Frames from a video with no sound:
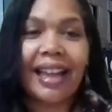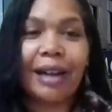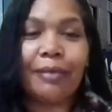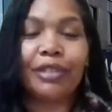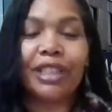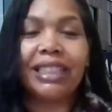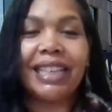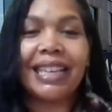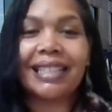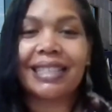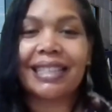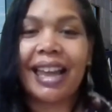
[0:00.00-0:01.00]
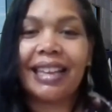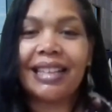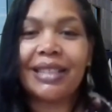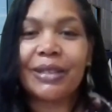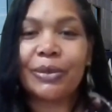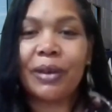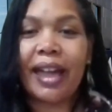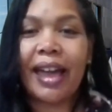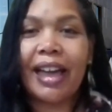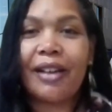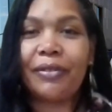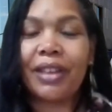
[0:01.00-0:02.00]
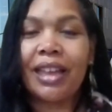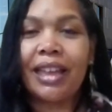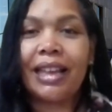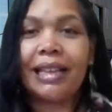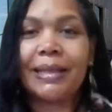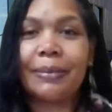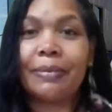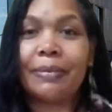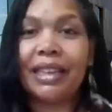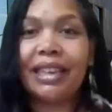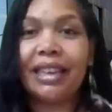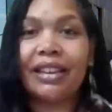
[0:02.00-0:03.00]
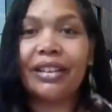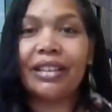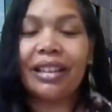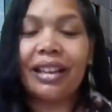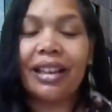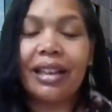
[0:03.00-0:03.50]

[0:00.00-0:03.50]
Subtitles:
I'm really excited to have and to be here